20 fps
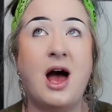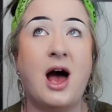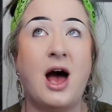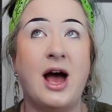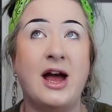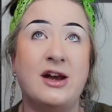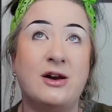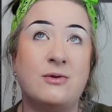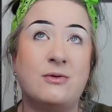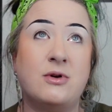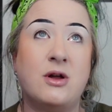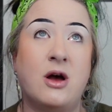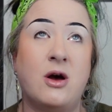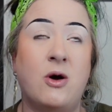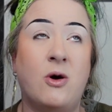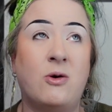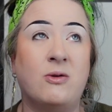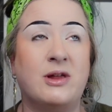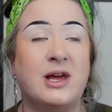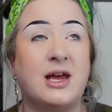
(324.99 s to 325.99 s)
I don't
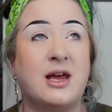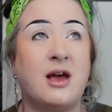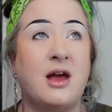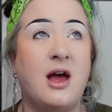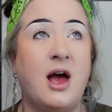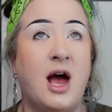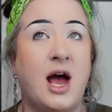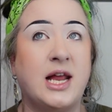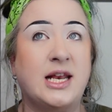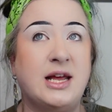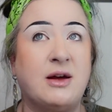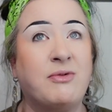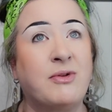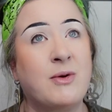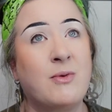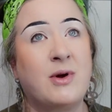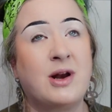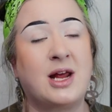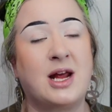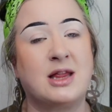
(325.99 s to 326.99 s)
know, like I definitely
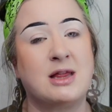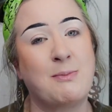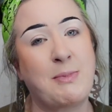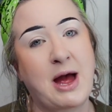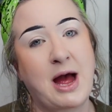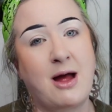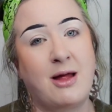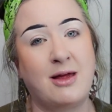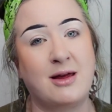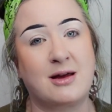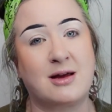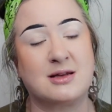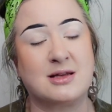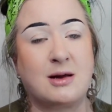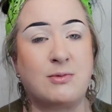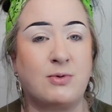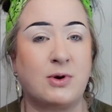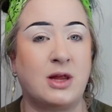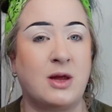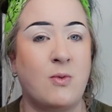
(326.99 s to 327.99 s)
want to get the palette because I
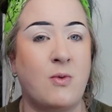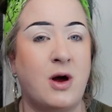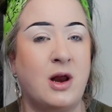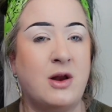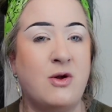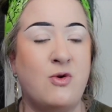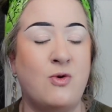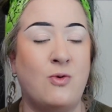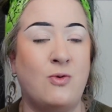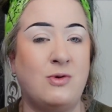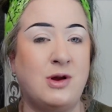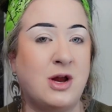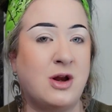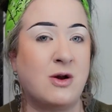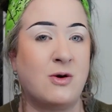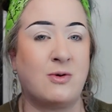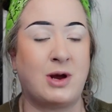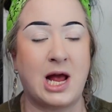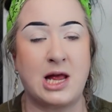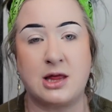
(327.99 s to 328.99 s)
really want to, you
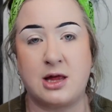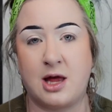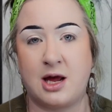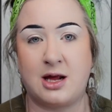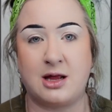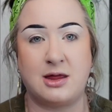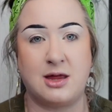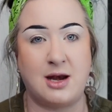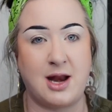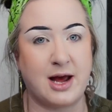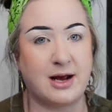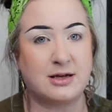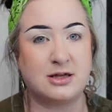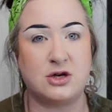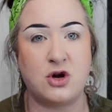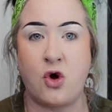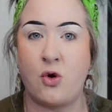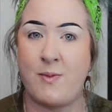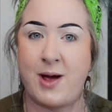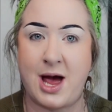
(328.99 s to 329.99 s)
know, get like the next
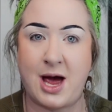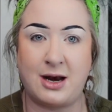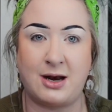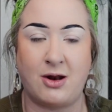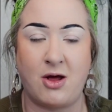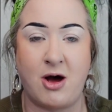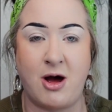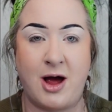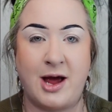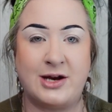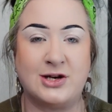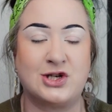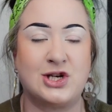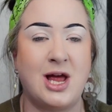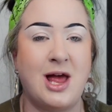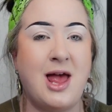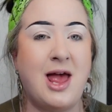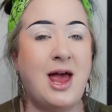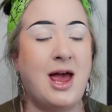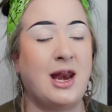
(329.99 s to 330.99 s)
Nomad
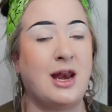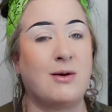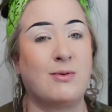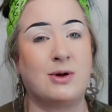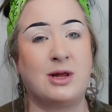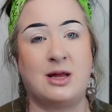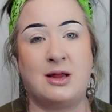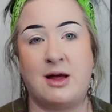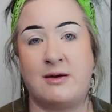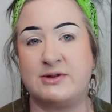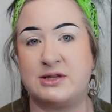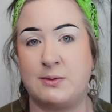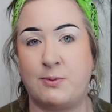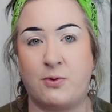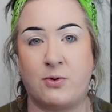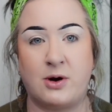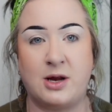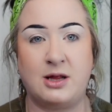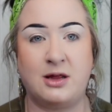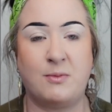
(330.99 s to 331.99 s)
launch, and I really love
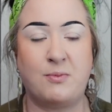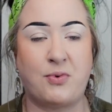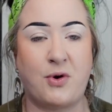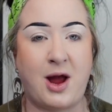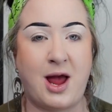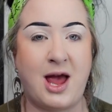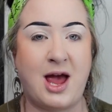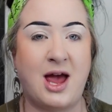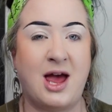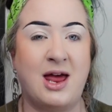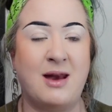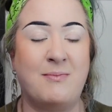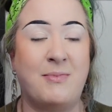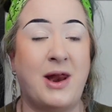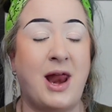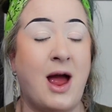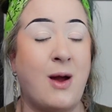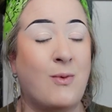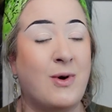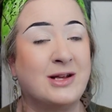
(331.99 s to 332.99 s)
supporting the brand,
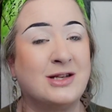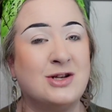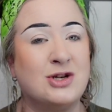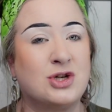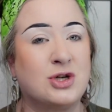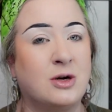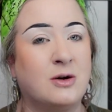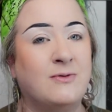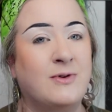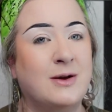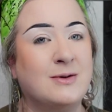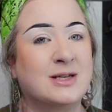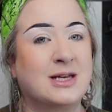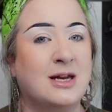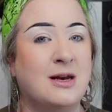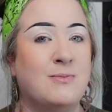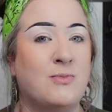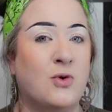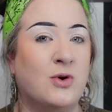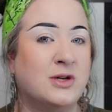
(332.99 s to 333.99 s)
but I wasn't sure if I was
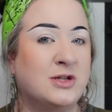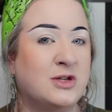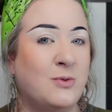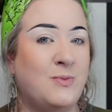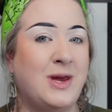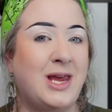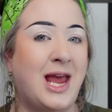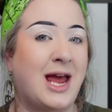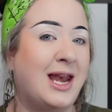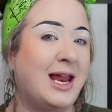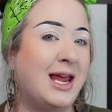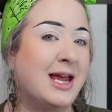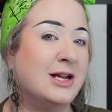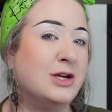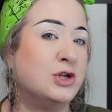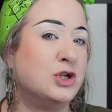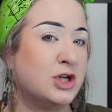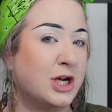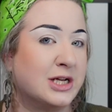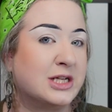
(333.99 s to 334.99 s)
going to more so be getting
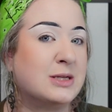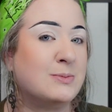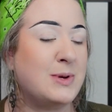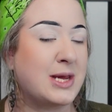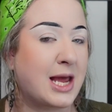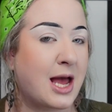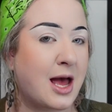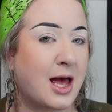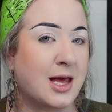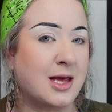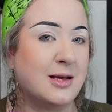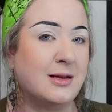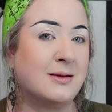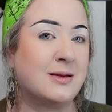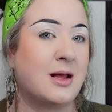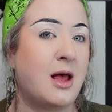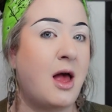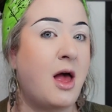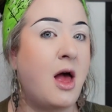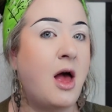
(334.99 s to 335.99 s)
it just because
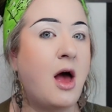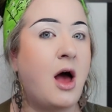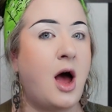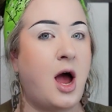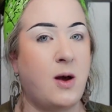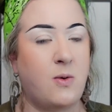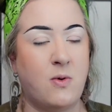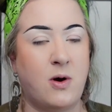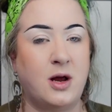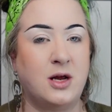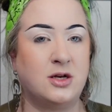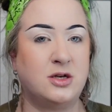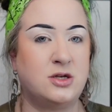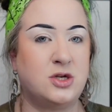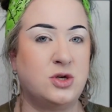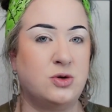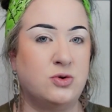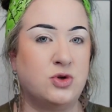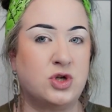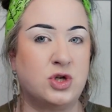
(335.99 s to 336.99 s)
I wanted
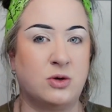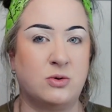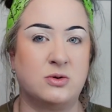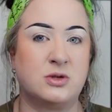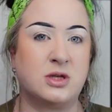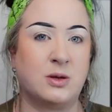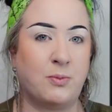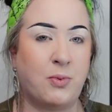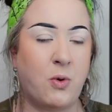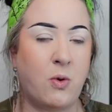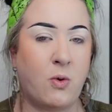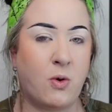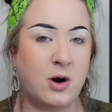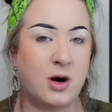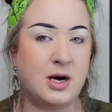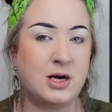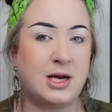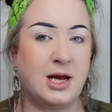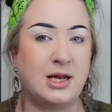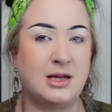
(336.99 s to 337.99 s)
to show
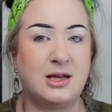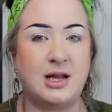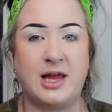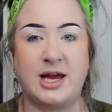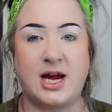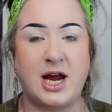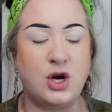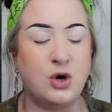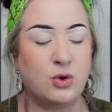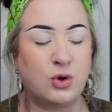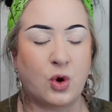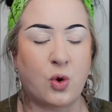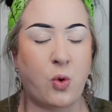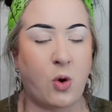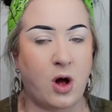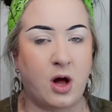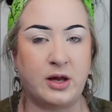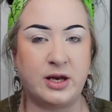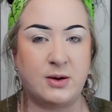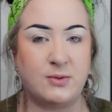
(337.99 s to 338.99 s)
support. Like I knew the
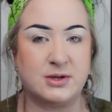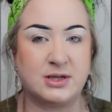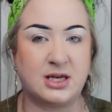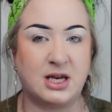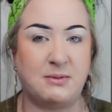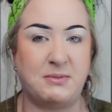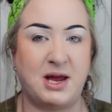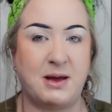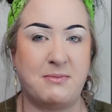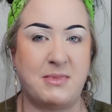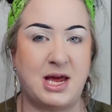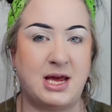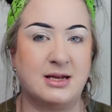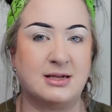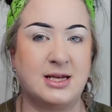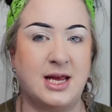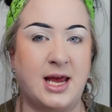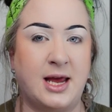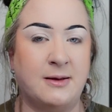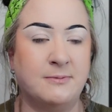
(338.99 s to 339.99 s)
quality was going to be
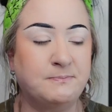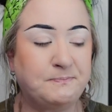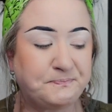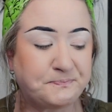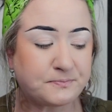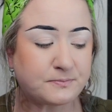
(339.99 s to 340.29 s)
amazing,